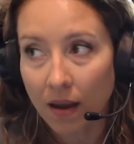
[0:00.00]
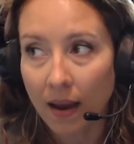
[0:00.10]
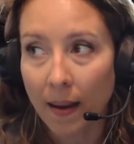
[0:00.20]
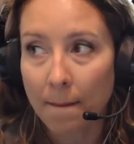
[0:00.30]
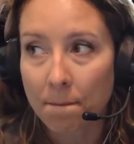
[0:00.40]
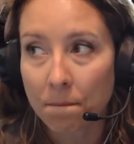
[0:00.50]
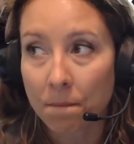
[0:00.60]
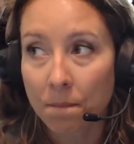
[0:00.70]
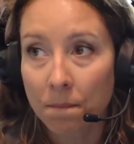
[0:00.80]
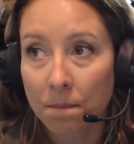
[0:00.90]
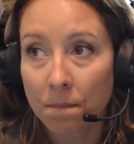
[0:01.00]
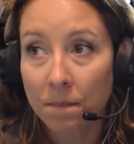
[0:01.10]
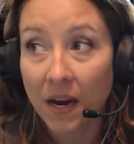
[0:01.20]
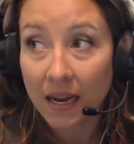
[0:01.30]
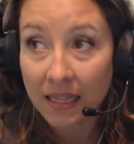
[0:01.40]

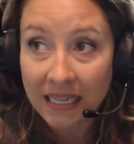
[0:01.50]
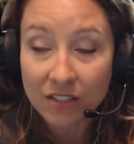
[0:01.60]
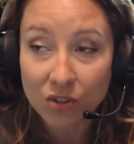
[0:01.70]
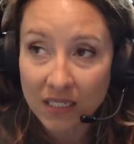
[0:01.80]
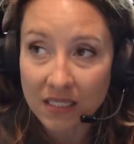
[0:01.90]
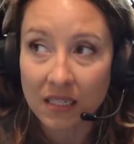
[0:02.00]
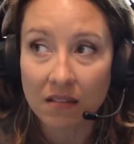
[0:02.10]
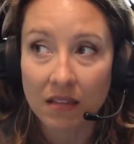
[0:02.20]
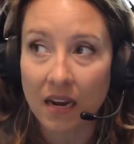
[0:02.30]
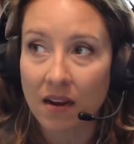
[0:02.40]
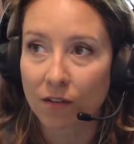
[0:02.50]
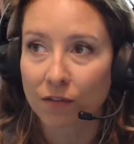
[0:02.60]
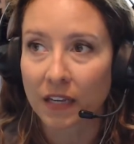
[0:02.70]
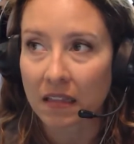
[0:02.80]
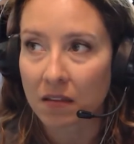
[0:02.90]
But interestingly enough,
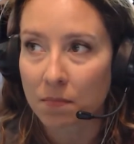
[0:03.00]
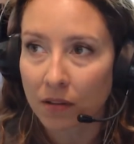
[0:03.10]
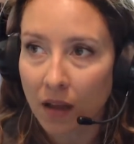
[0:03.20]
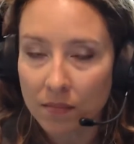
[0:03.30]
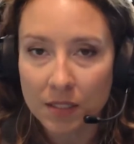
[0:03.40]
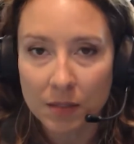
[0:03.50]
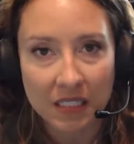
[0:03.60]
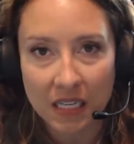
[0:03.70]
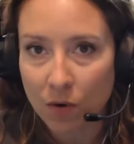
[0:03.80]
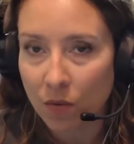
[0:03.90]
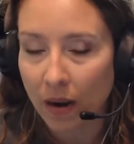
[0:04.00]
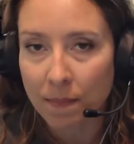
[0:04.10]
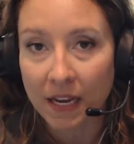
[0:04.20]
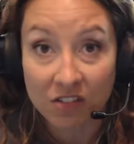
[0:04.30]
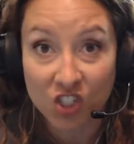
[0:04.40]
like the plums, because they weren't ripe
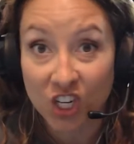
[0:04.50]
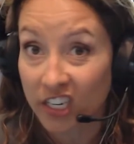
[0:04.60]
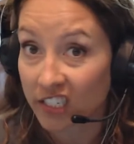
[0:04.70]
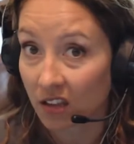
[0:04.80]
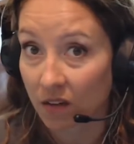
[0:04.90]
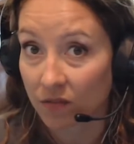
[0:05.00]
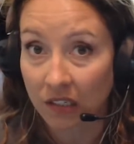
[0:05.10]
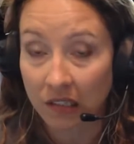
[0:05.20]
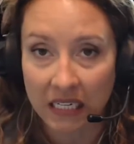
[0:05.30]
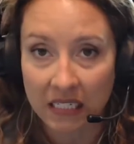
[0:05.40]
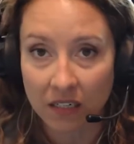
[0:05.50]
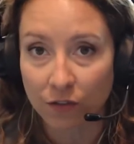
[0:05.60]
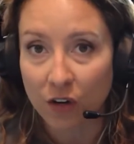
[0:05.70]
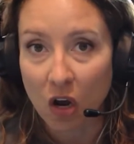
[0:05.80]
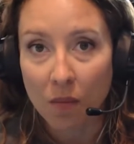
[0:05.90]
yet, cherries loved it. They did
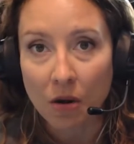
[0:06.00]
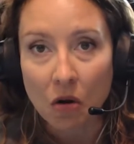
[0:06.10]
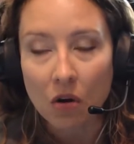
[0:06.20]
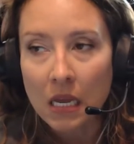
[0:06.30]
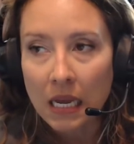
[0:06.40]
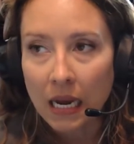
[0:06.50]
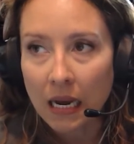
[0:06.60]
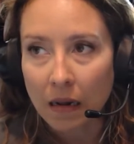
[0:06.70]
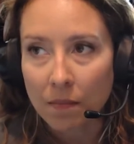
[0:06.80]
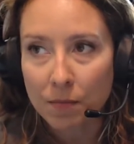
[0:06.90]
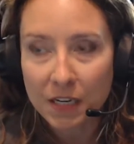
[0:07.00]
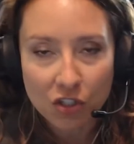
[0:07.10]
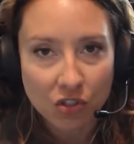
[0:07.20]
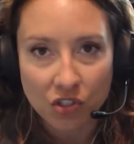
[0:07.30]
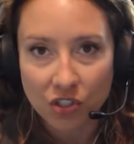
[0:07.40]
phenomenal. The
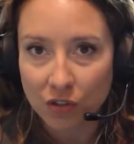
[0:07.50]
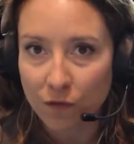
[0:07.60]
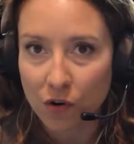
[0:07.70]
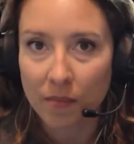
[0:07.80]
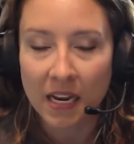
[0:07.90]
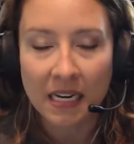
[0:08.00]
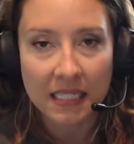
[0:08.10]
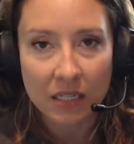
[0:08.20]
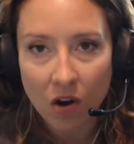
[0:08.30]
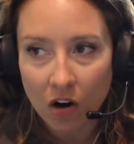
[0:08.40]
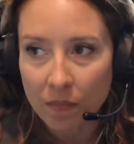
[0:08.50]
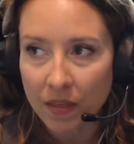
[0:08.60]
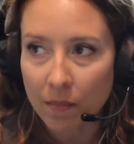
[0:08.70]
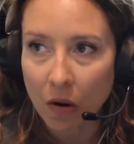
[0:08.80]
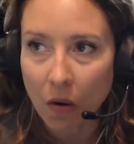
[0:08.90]
peaches are still forming. It didn't harm
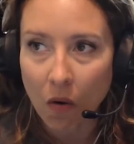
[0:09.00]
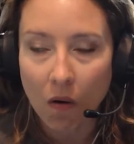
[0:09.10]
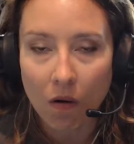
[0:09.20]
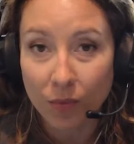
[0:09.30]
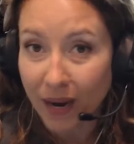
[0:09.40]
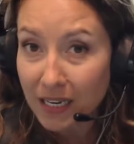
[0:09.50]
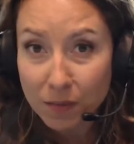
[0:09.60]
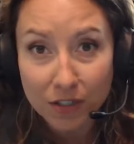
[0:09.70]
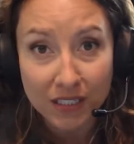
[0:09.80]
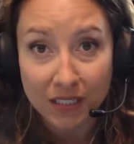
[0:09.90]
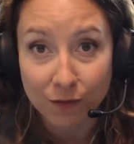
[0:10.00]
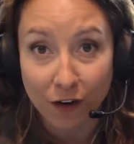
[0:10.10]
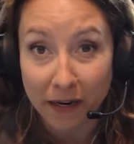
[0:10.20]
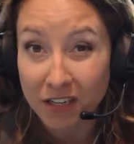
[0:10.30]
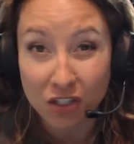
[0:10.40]
them at all. The raspberries did
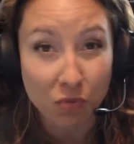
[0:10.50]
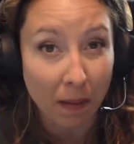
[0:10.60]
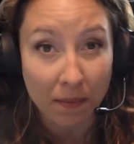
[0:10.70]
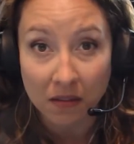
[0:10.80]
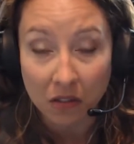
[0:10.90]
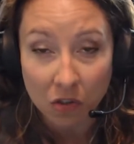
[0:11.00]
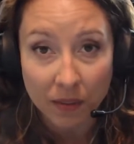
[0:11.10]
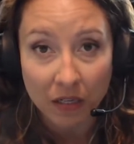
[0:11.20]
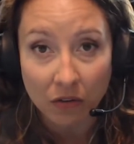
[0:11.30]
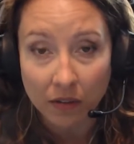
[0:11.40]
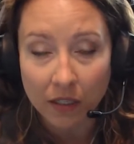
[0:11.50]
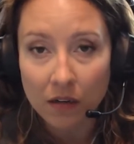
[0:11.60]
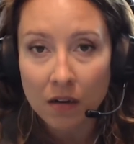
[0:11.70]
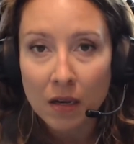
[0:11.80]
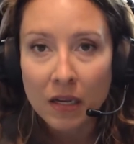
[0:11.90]
fine. They just ripened a little bit
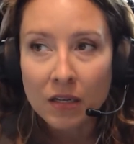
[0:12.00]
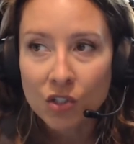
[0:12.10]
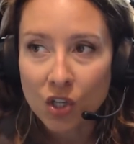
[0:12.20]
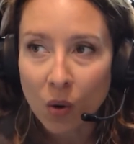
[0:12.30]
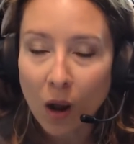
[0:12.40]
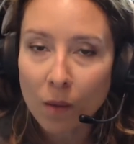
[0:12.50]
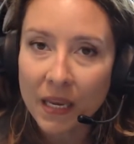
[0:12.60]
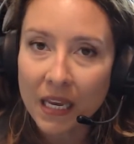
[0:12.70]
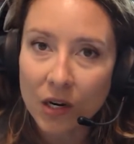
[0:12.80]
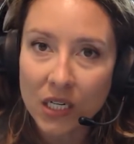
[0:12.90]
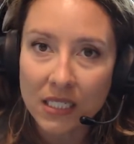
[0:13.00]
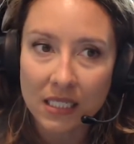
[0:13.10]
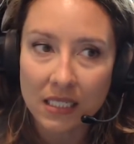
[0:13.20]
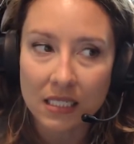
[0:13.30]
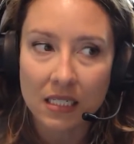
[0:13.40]
earlier. So I'll be
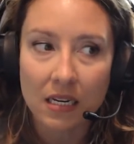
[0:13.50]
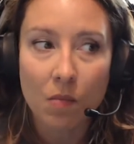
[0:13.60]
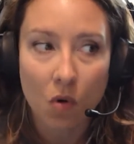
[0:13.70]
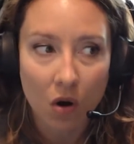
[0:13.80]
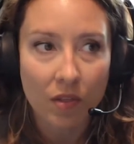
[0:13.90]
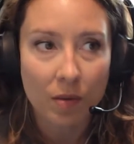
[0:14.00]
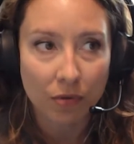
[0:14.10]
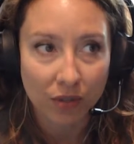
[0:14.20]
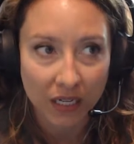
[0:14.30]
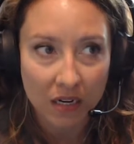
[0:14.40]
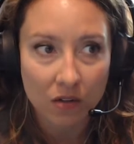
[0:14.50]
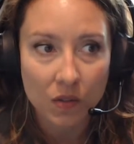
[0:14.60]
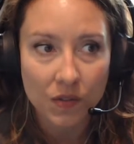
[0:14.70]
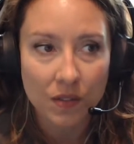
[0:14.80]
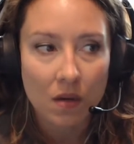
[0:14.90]
interested to see more on the
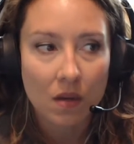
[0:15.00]
perennials.